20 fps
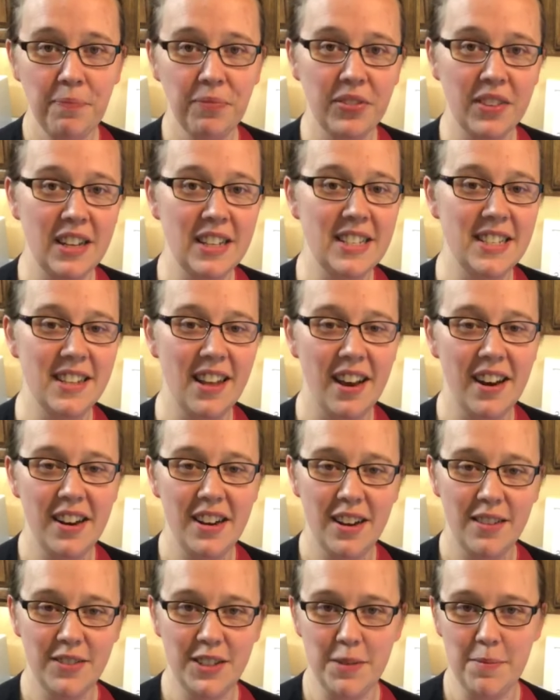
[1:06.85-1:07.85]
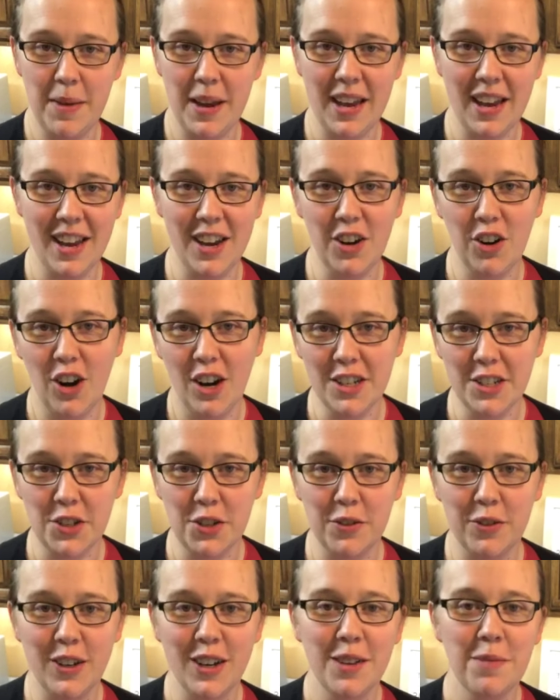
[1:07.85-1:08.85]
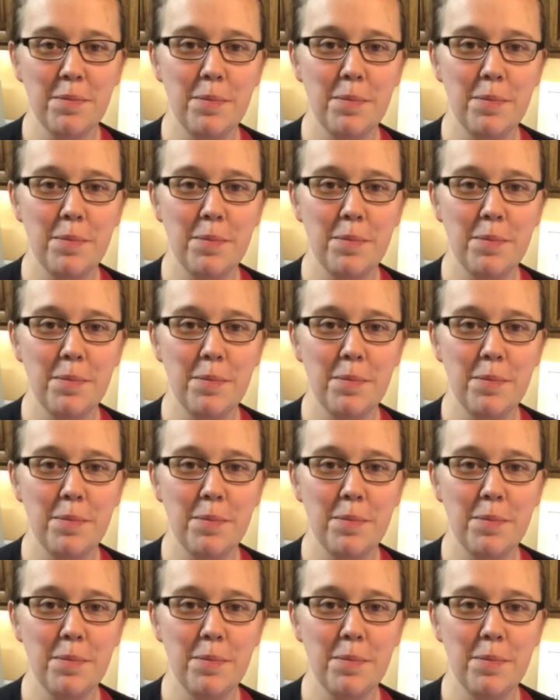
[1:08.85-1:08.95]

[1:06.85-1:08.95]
It's not enough to make it a crossover,